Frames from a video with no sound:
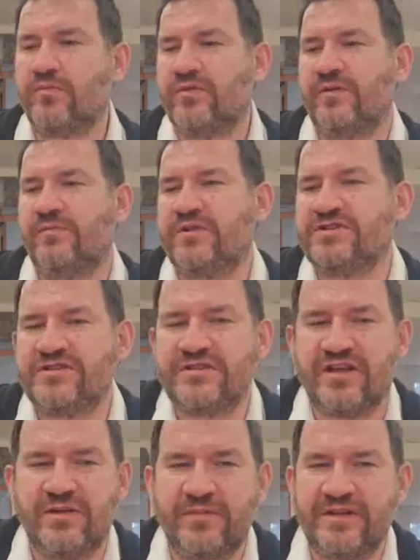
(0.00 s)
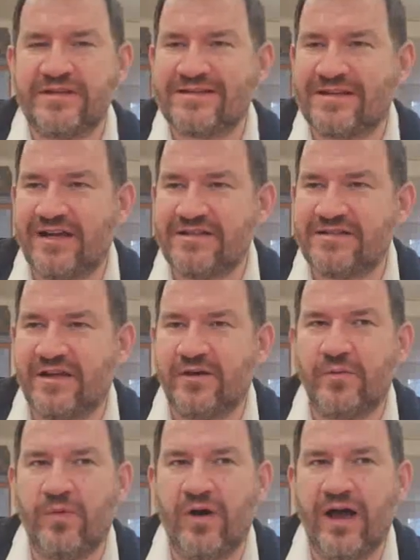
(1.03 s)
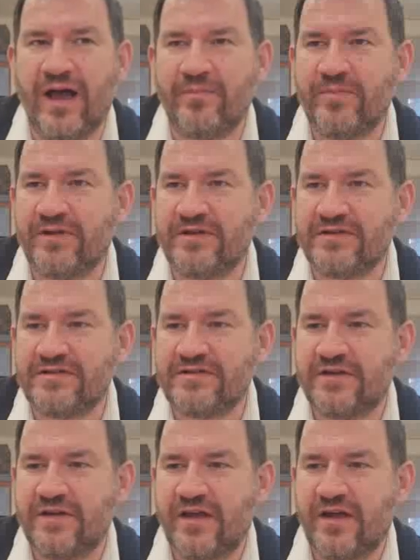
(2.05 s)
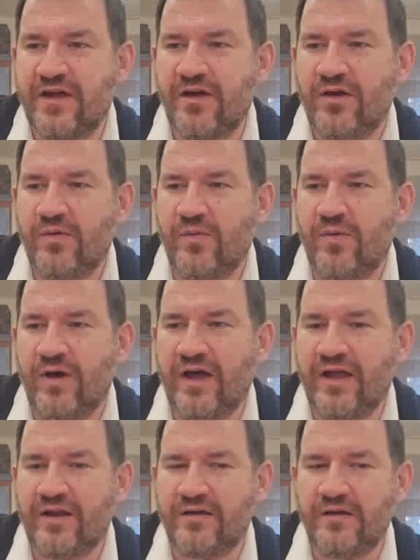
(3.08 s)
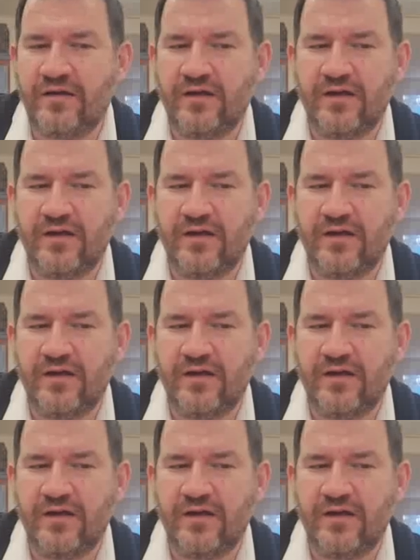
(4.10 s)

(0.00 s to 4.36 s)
The mission is going to be discussing what happens when